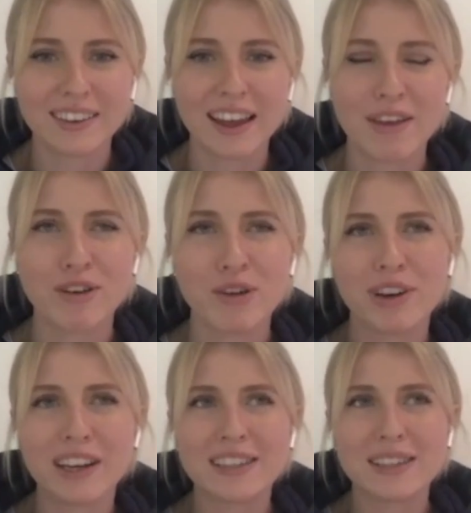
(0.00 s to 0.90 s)

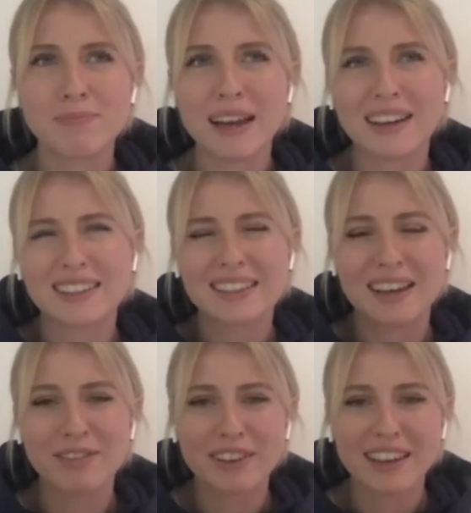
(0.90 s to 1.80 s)
everyone expects
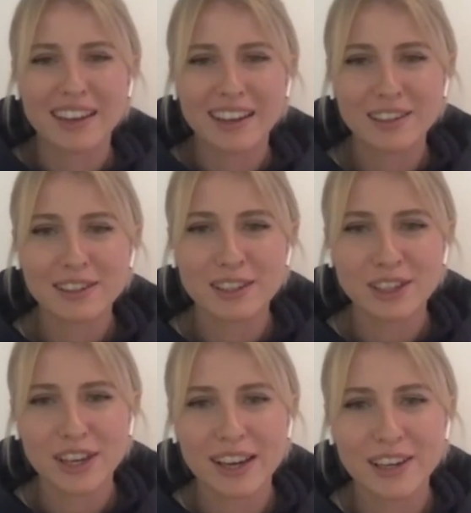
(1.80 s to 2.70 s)
everything else to
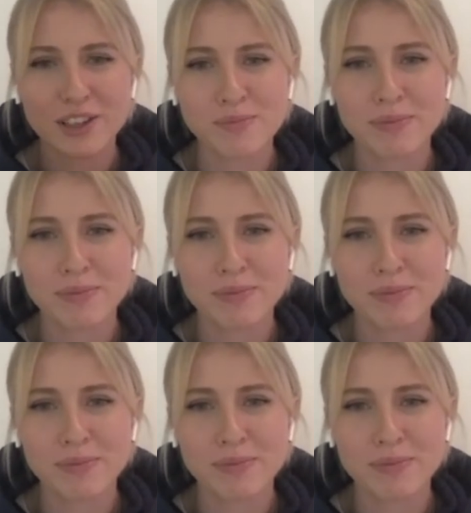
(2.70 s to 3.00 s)
change,